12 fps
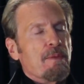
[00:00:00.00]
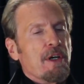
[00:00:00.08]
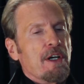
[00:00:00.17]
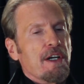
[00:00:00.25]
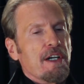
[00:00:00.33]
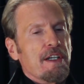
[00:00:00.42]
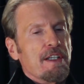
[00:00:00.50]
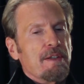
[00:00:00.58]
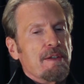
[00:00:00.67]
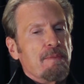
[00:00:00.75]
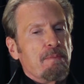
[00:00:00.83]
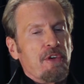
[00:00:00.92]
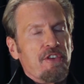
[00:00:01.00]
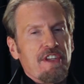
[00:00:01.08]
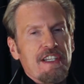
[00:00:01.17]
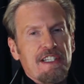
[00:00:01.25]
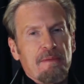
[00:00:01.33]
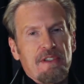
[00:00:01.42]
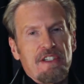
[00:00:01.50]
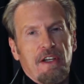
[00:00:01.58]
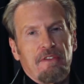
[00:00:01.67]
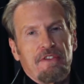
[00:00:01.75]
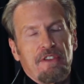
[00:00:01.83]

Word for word: uh, presents himself